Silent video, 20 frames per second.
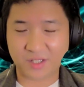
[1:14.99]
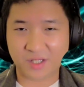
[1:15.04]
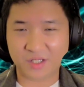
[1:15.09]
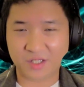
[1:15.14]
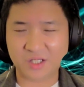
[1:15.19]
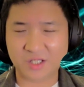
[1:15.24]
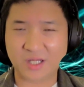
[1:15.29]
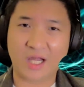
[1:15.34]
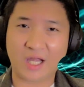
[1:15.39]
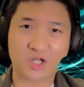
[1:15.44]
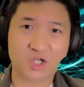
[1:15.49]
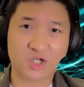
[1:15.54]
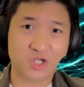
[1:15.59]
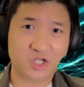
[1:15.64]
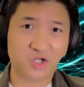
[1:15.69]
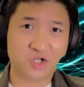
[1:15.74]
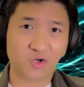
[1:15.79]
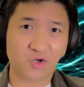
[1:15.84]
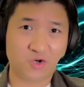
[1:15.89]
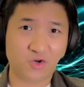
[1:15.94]
It's
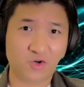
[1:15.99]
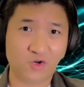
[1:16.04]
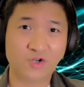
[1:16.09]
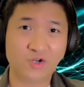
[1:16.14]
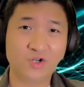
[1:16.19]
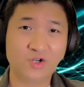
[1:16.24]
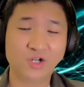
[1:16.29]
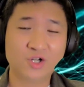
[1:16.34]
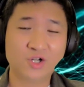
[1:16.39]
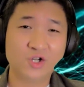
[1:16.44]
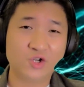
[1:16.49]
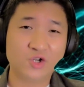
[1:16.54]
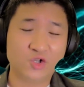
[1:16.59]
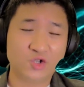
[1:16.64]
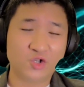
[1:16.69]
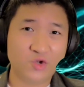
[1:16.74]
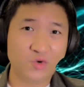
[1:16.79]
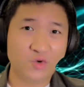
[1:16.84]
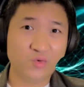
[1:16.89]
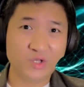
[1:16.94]
actually called
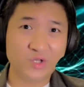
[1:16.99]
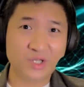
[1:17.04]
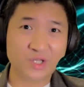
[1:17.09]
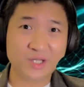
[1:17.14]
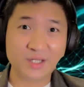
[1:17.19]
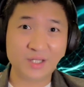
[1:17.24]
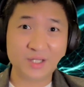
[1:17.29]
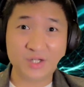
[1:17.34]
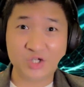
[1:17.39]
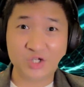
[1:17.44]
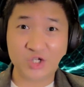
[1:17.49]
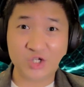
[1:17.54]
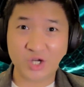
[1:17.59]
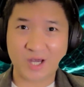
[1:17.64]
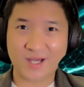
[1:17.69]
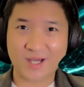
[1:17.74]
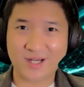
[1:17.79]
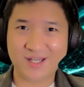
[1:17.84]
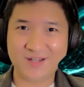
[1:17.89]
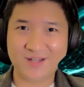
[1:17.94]
user
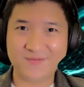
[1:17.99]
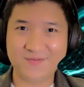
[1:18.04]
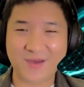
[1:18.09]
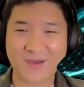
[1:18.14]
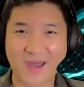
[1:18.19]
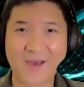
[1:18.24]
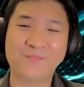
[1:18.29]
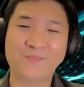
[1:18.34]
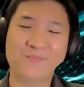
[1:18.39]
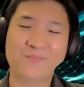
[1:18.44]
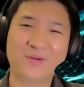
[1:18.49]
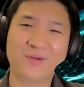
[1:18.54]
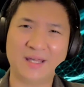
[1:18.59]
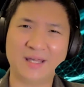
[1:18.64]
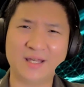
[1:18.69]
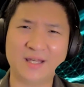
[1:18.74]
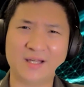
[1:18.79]
journey mapping.